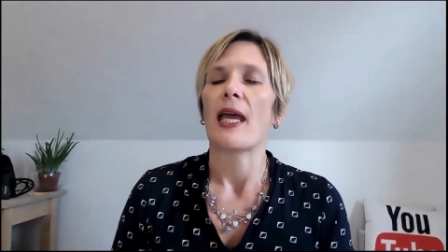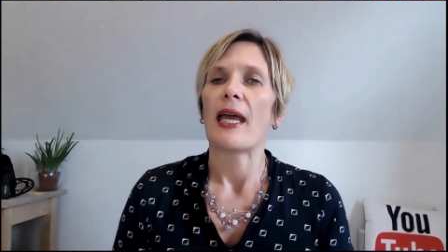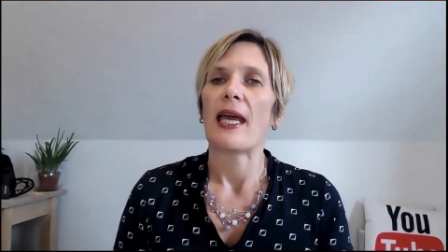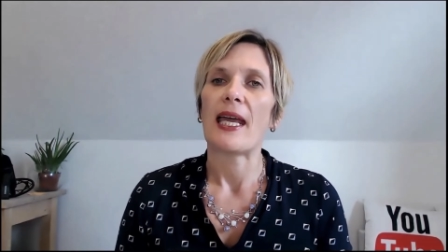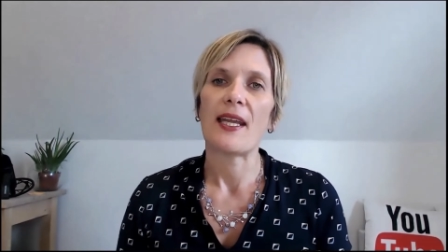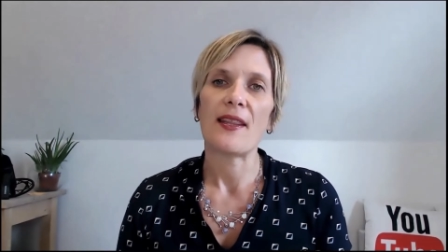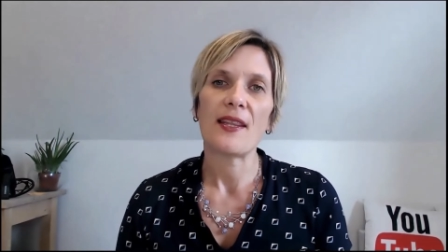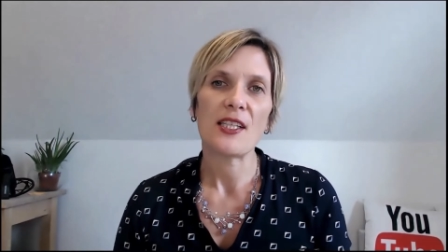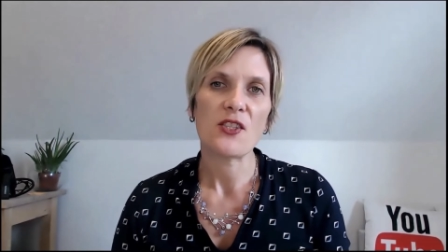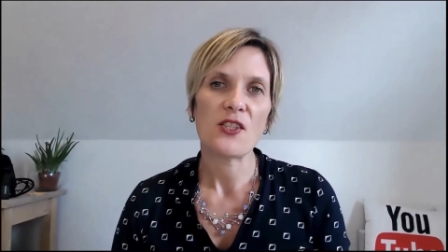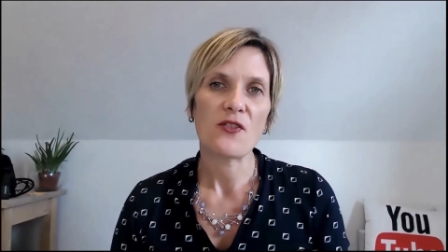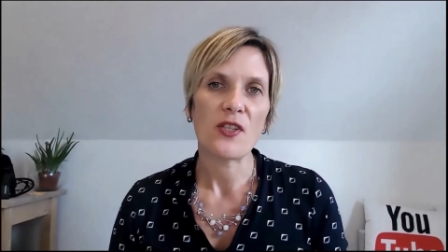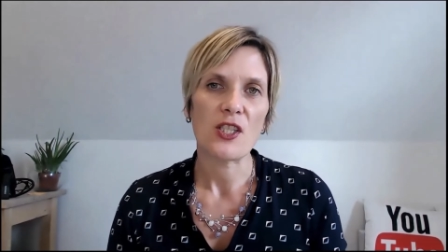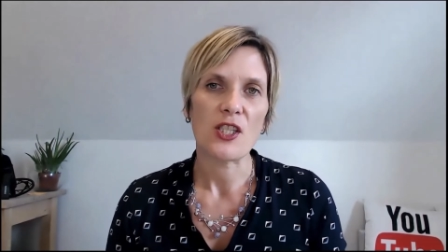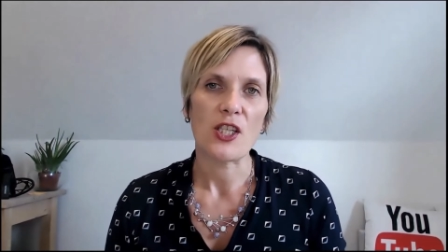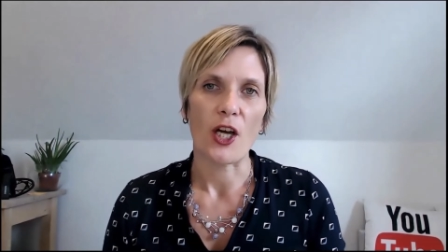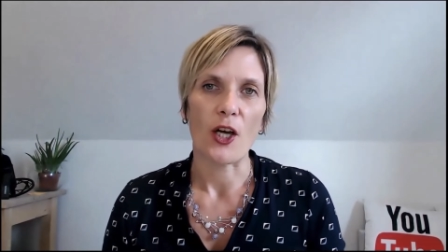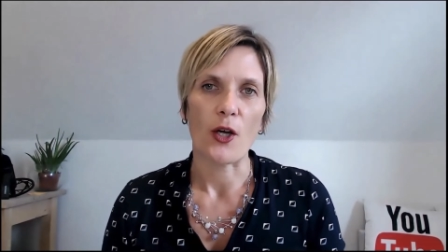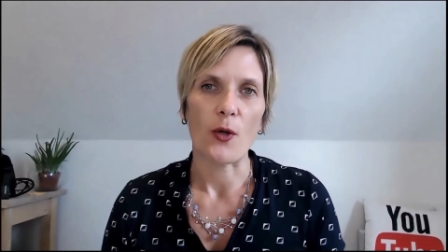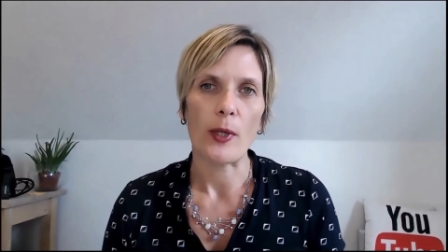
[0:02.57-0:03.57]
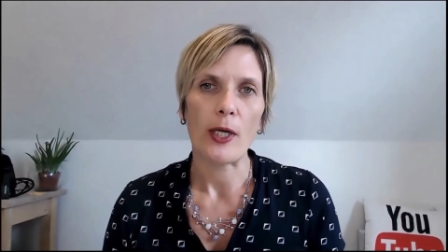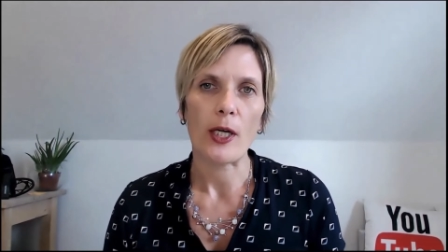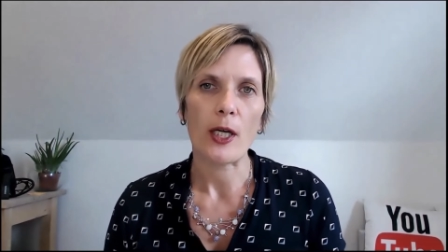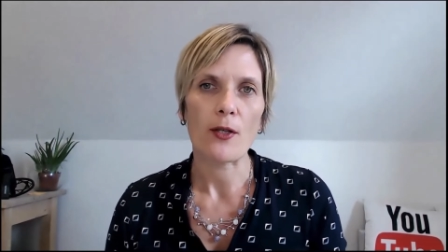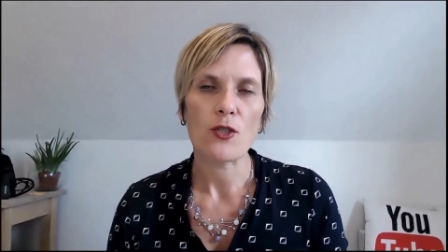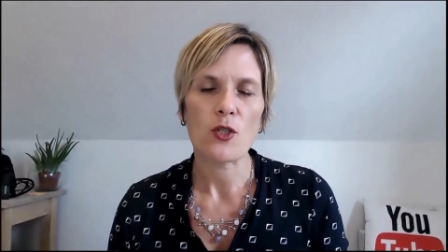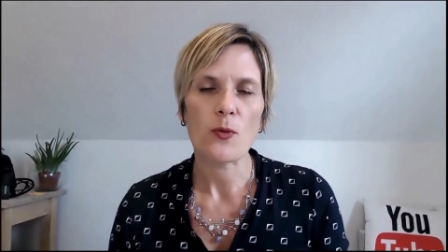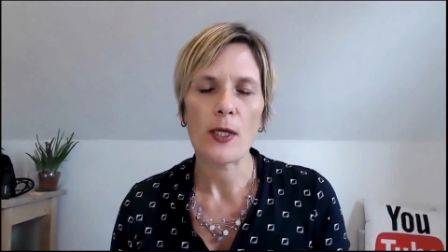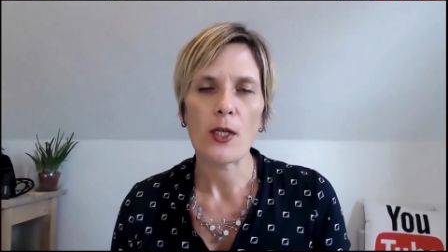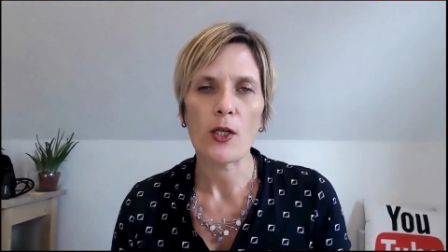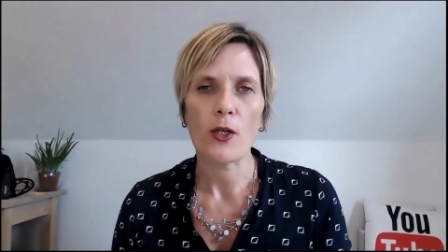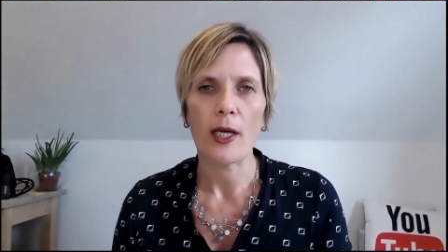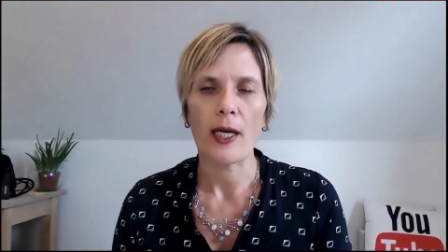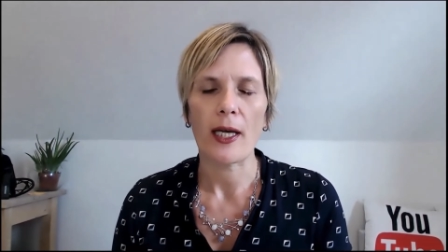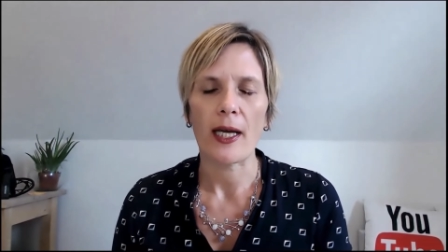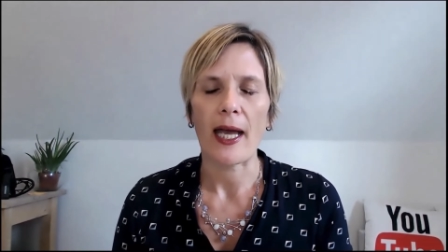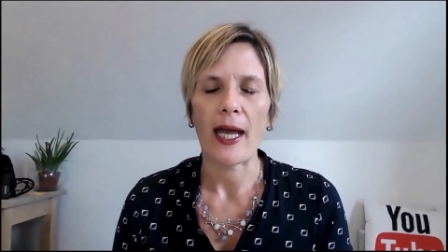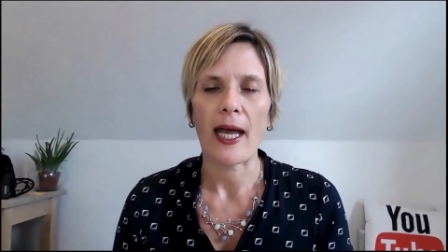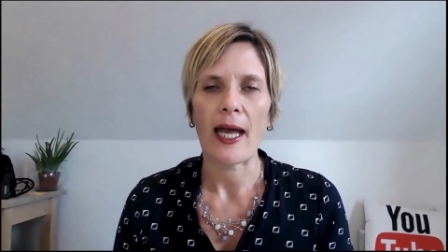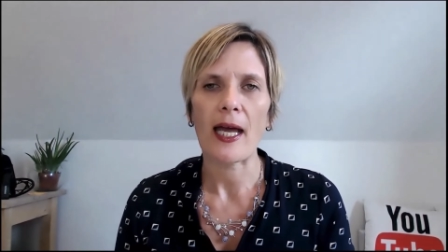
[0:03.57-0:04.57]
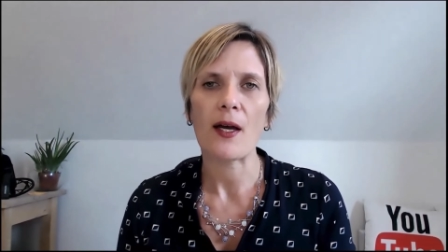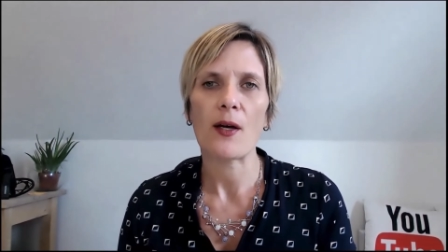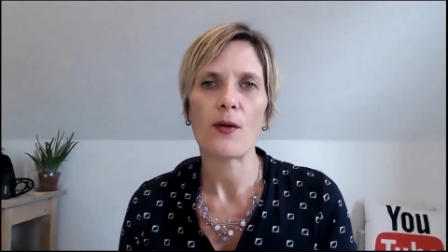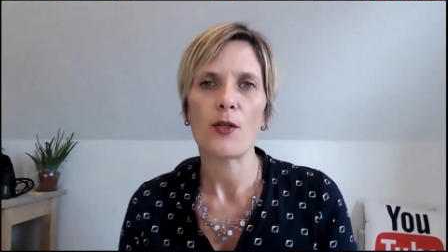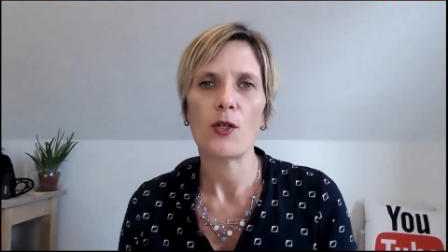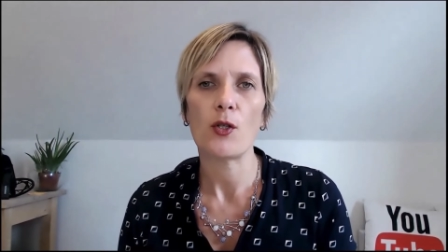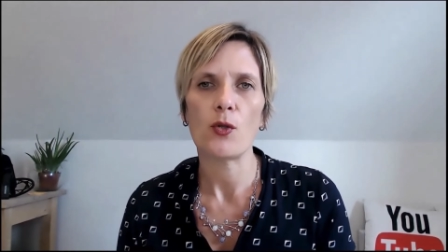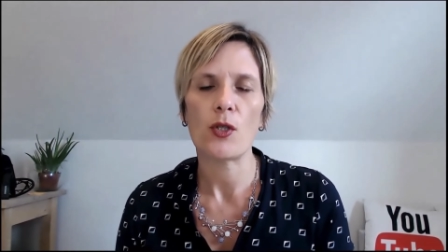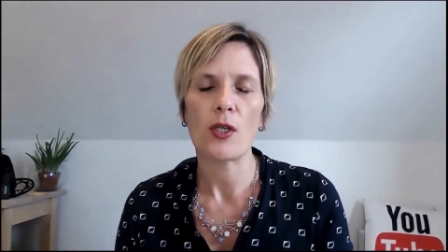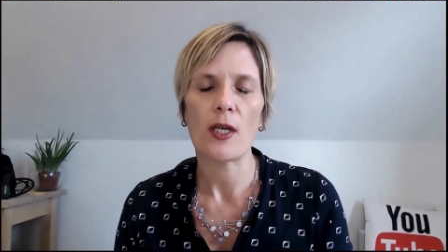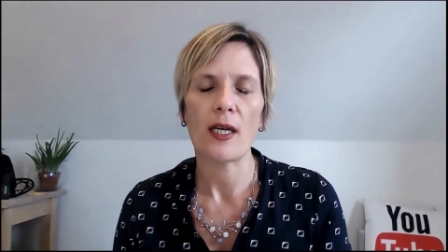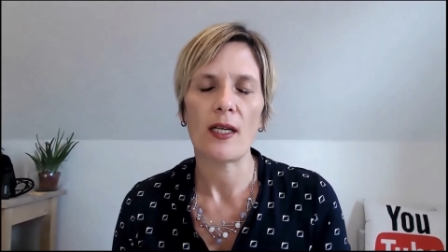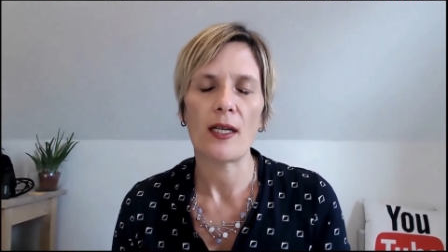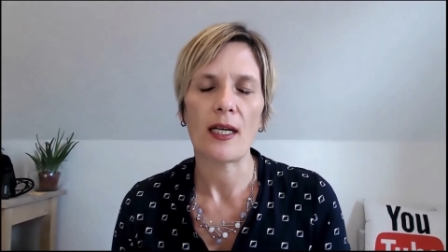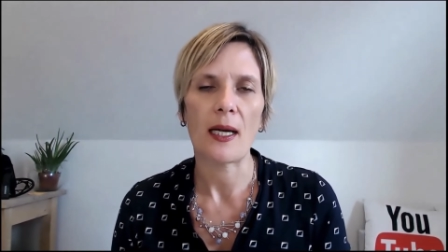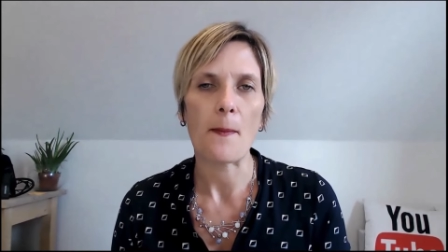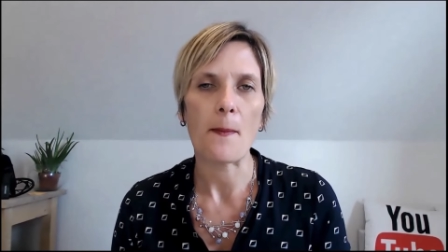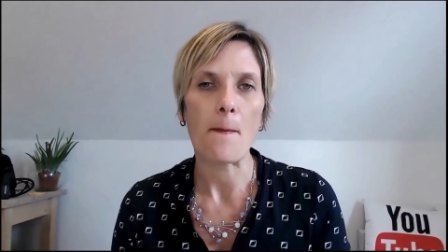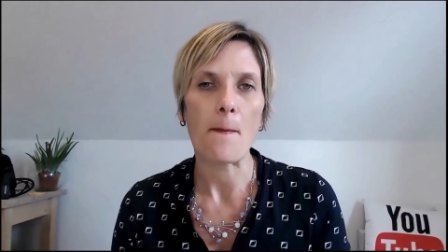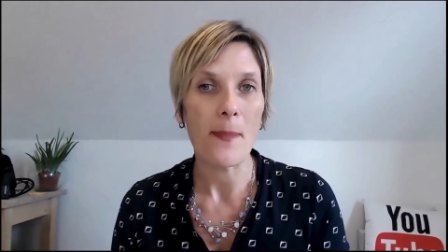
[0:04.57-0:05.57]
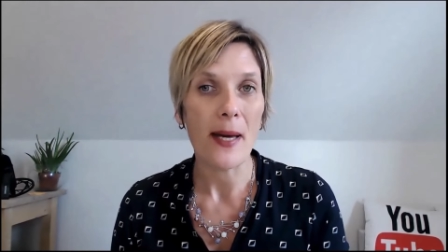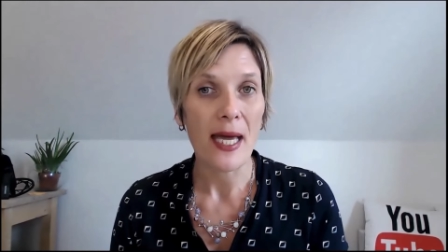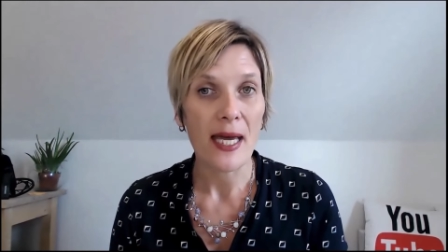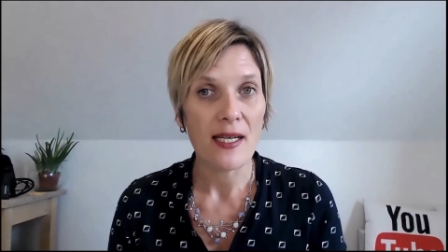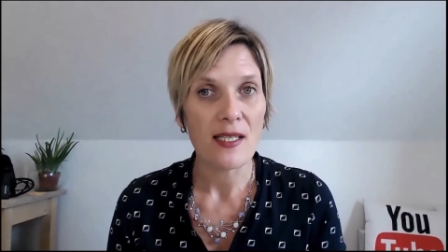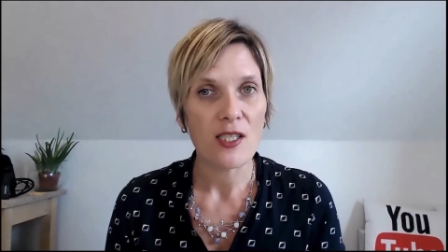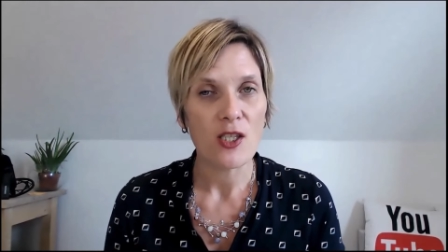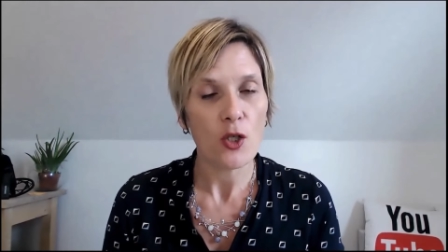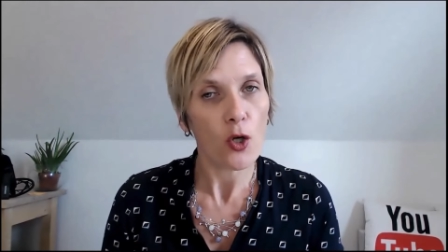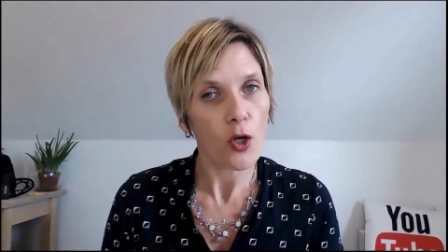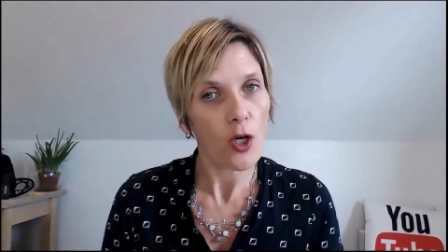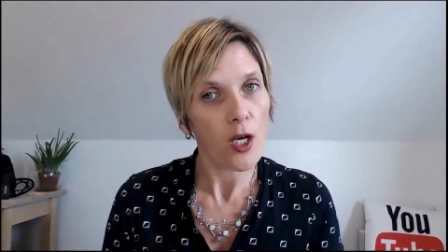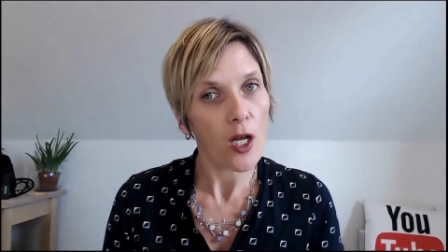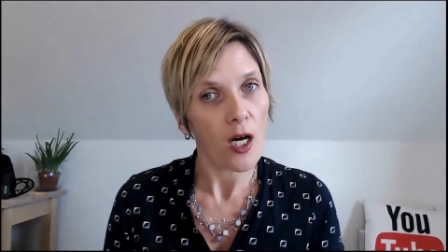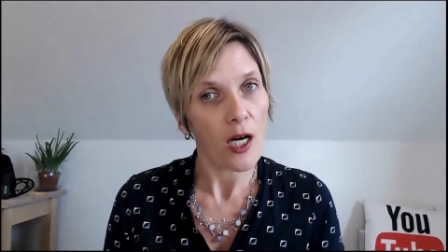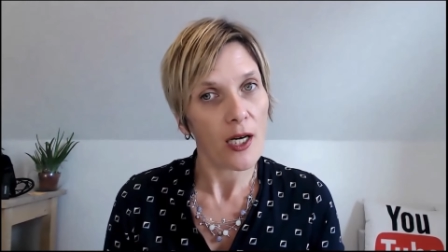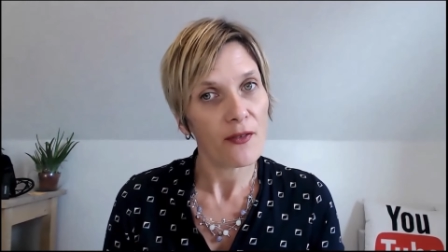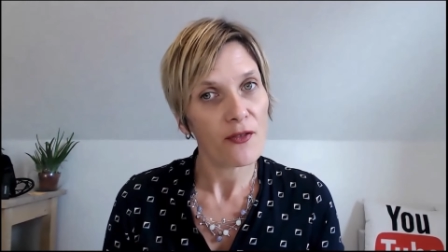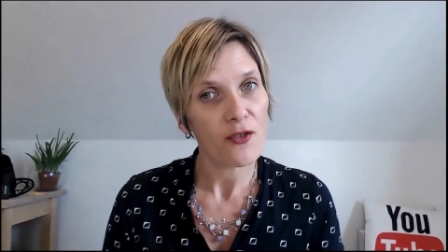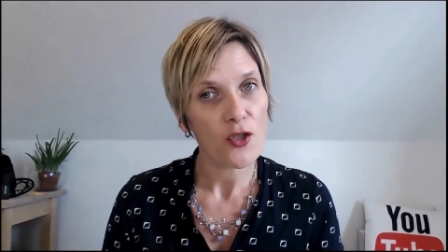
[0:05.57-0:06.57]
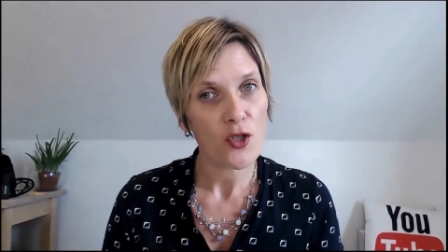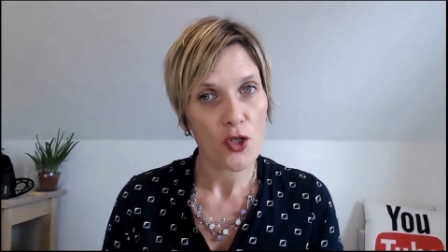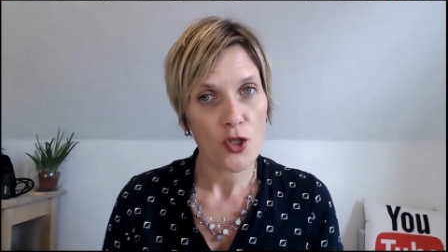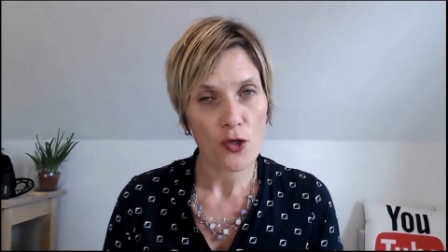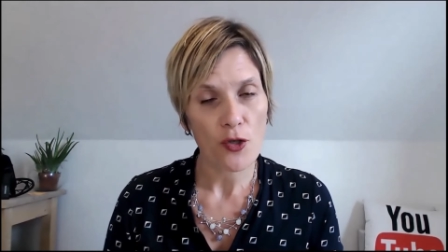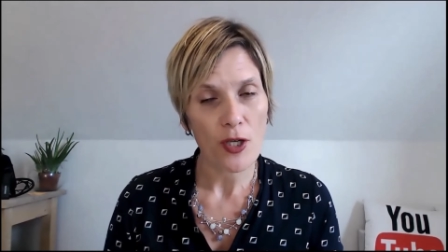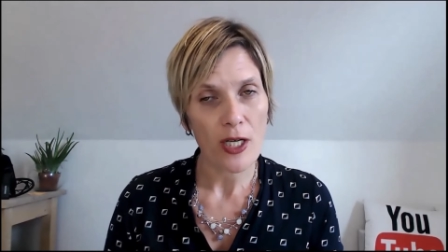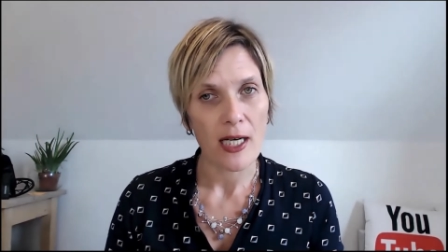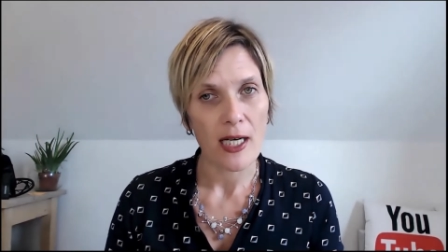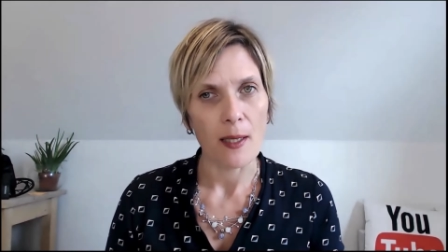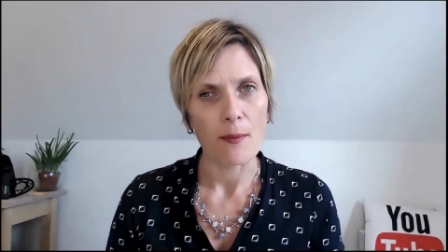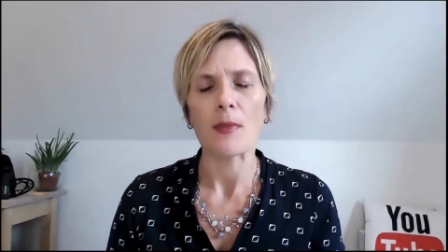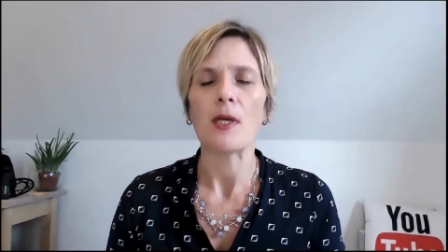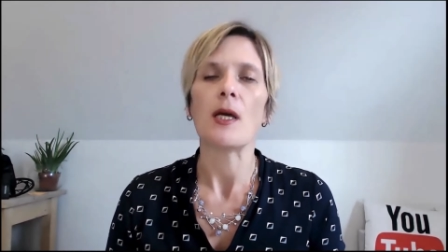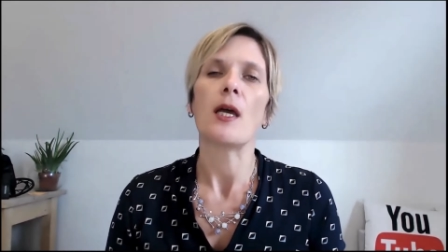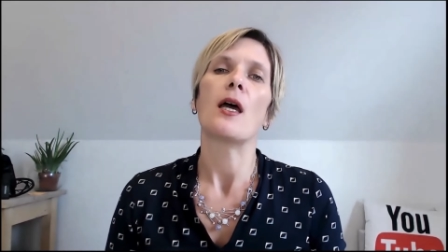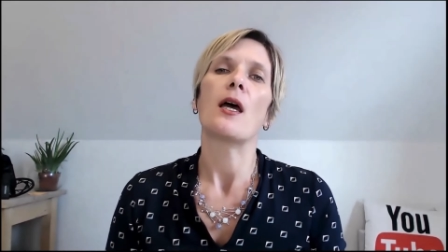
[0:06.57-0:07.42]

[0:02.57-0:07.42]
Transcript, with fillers: In this video, we're going to be looking at how you can embed your live stream